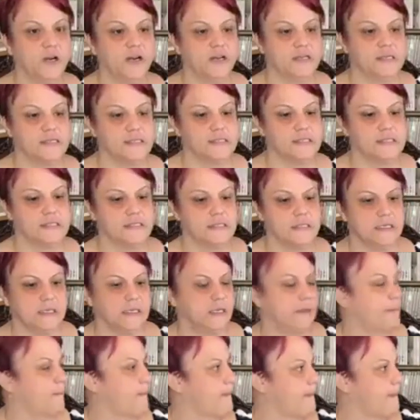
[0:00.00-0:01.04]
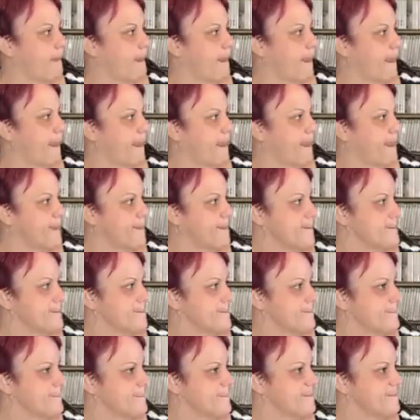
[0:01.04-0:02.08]

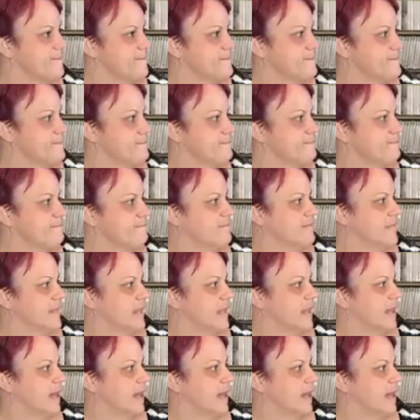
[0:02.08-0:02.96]
(silent)